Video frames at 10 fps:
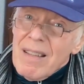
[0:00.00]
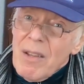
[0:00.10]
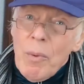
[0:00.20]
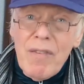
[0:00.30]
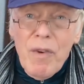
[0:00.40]

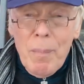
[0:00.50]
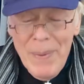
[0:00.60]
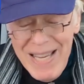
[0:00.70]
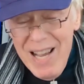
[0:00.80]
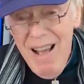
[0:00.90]
that we've
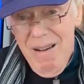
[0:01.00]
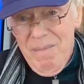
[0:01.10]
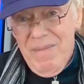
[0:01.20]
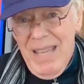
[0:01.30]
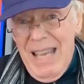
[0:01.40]

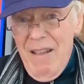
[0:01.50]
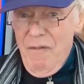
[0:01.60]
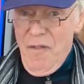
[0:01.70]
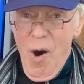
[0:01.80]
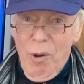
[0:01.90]
become
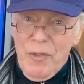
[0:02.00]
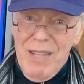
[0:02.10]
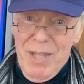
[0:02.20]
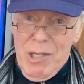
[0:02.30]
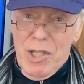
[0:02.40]
involved
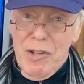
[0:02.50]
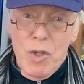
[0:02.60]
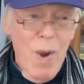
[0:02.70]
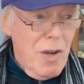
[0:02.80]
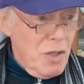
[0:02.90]
in this
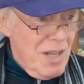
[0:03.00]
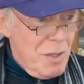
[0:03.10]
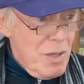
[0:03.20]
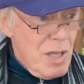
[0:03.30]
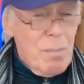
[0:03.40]
situation,
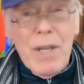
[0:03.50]
isn't it?